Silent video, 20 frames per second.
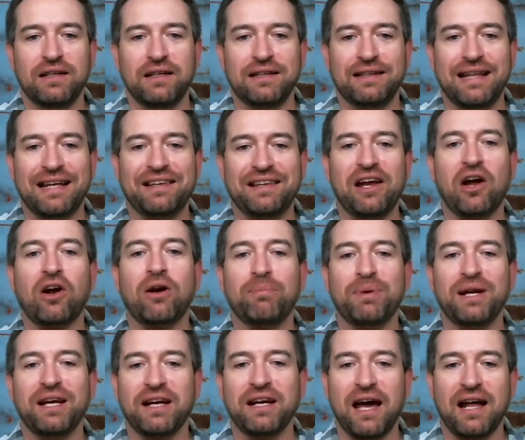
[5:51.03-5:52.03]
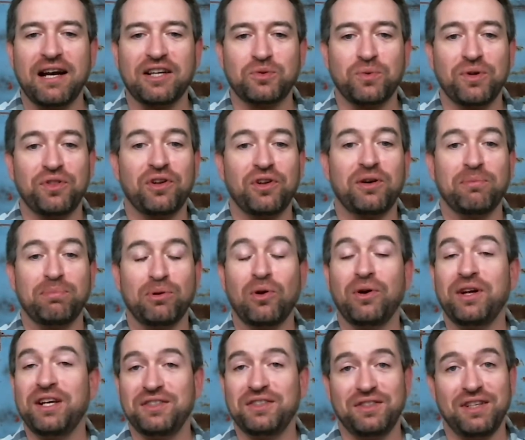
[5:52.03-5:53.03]
that they aren't being honest with their
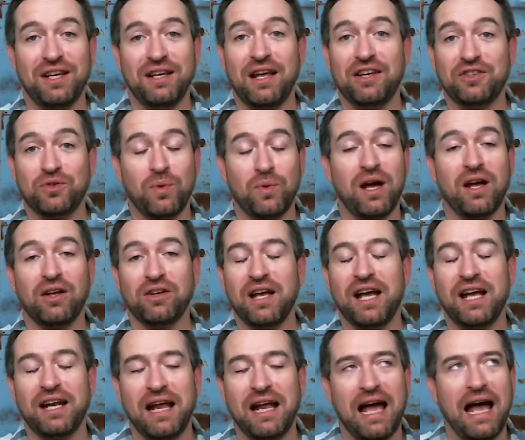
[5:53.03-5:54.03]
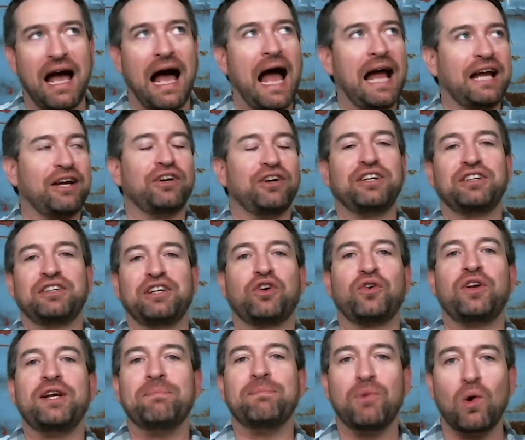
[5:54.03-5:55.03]
employees as well. And I couldn't
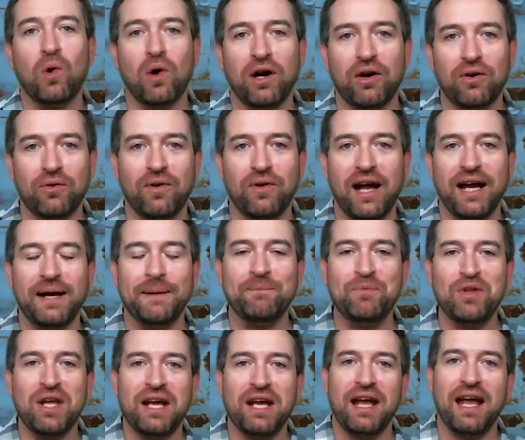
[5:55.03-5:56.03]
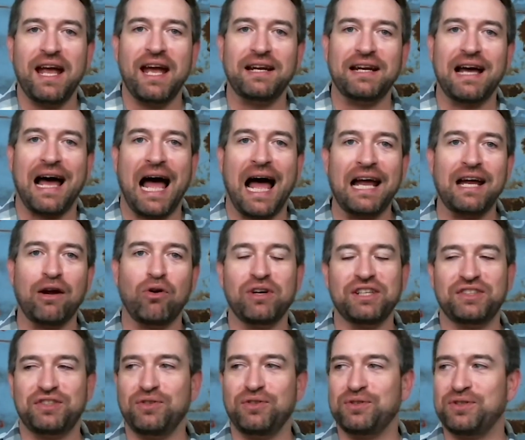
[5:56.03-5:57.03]
agree more, right? And I
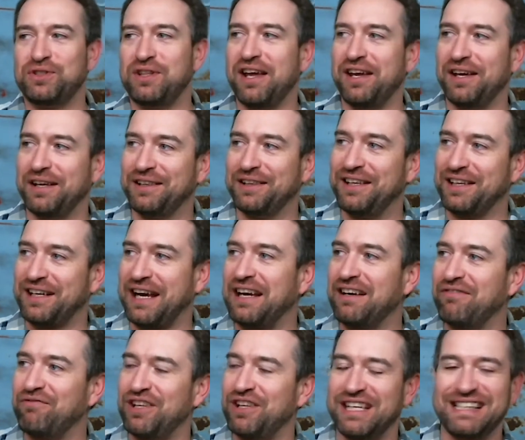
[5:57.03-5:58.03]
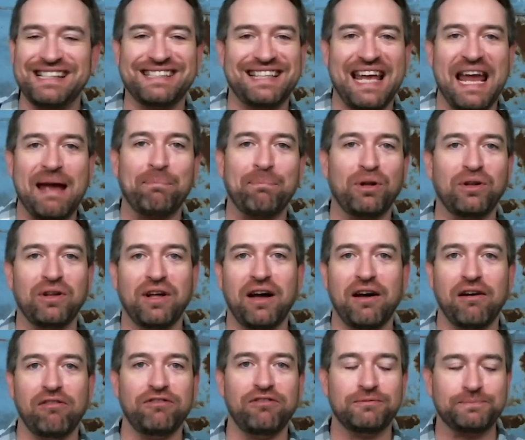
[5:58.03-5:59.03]
always use the the kind of the example
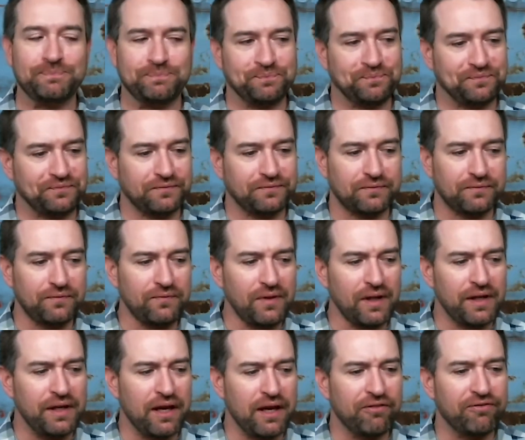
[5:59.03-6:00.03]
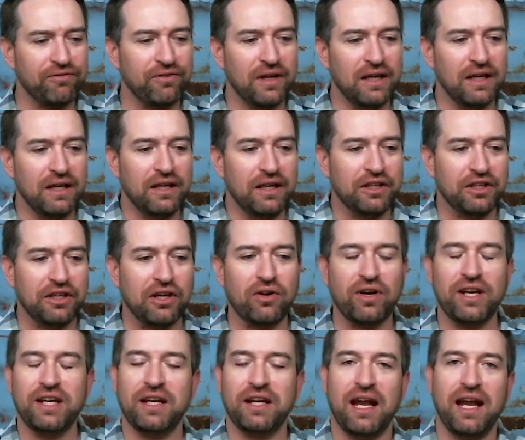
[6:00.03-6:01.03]
of if
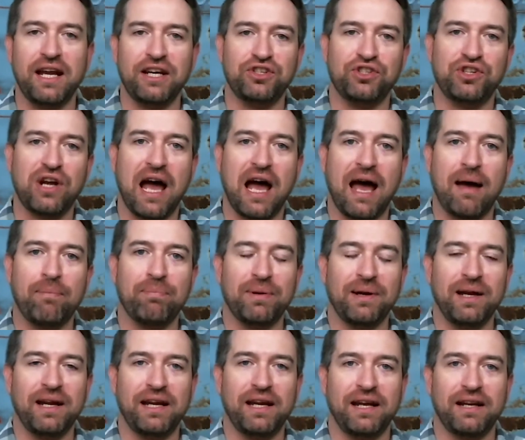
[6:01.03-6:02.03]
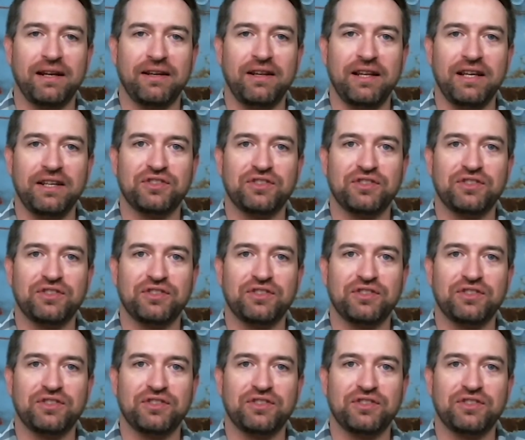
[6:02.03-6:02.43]
you're in a shop and the